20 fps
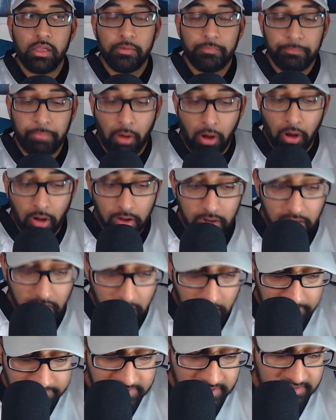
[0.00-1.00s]
Part
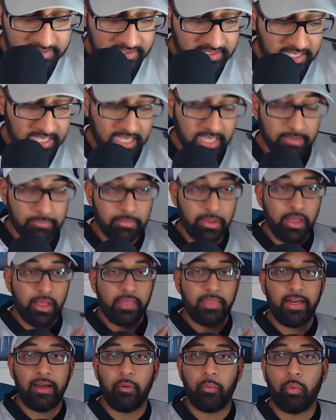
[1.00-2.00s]
of the team
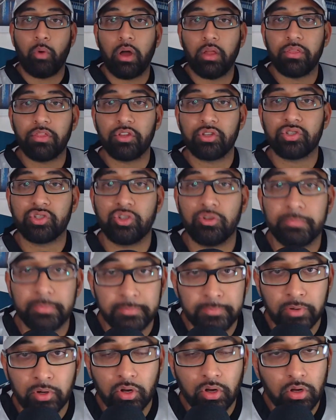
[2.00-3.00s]
that won the Super
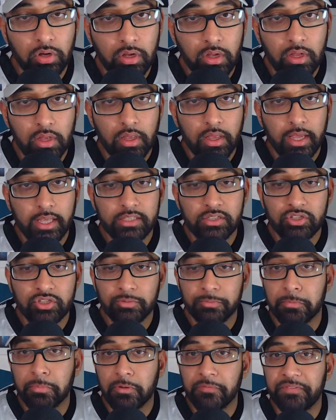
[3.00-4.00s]
Bowl in
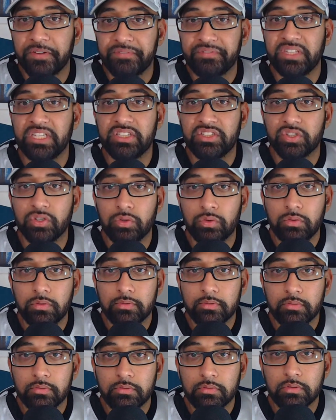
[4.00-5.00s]
Super Bowl 52.
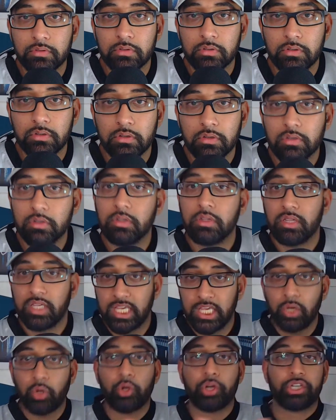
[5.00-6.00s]

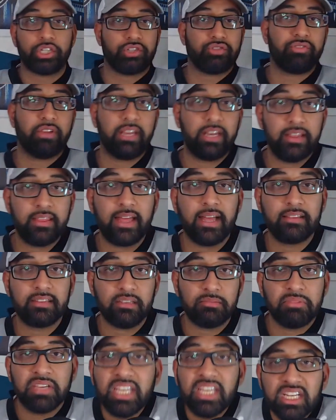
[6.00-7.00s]
He orchestrated that
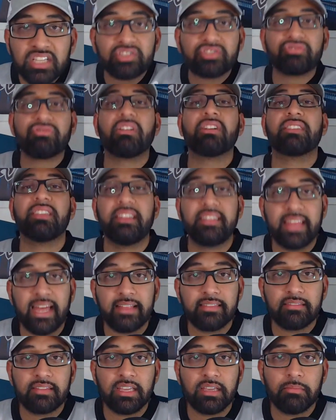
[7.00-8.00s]
team. He constructed
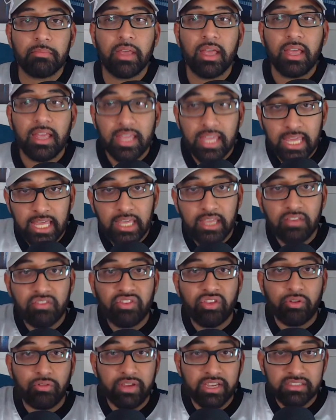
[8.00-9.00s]
that team. He is
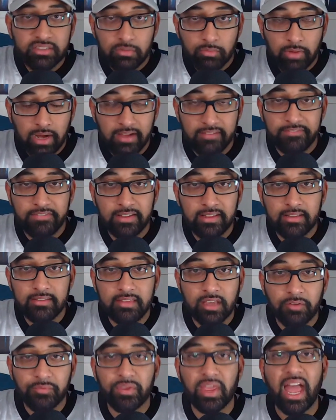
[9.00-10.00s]
the reason why
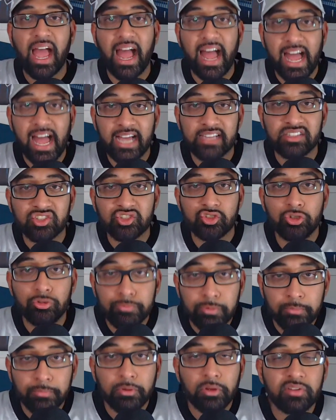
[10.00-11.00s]
Philadelphia has a
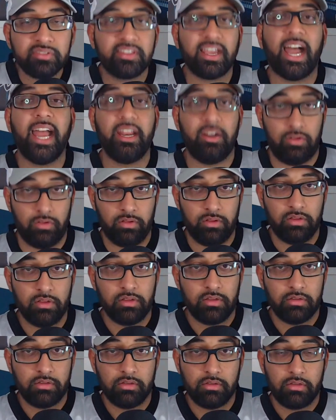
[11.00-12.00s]
Super Bowl title
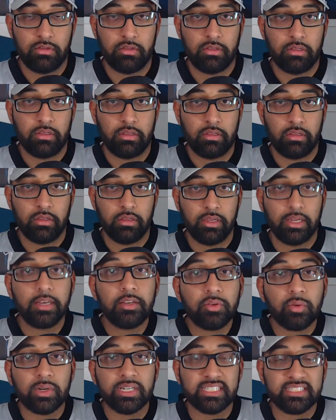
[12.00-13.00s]
in
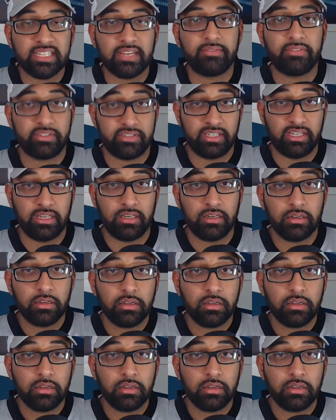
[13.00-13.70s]
2017.